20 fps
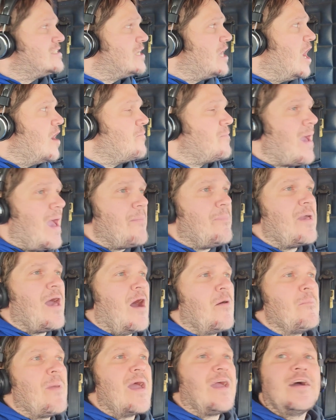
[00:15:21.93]
So maybe
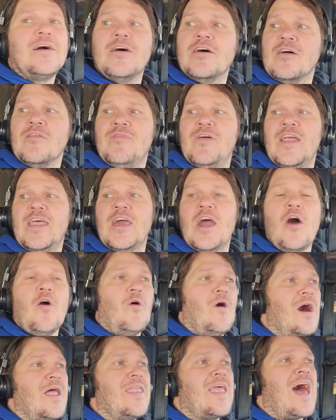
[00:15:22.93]
I'll make a little video
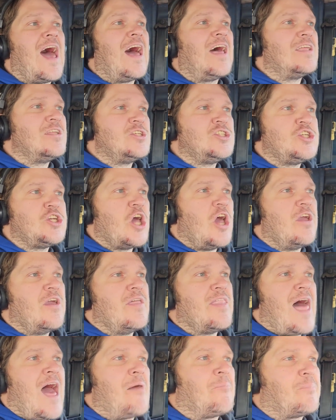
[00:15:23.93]
on that and show
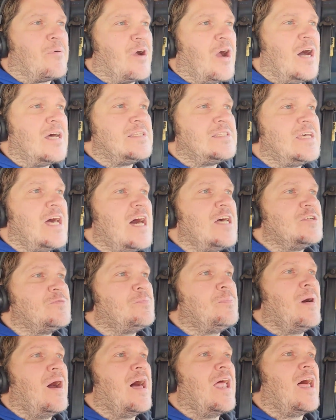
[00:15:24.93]
you that process.
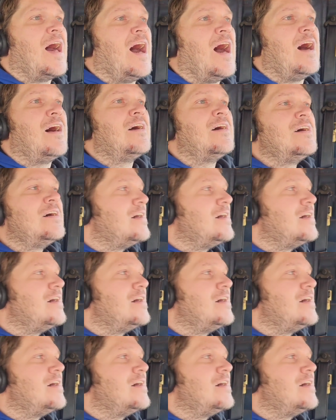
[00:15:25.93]
But uh,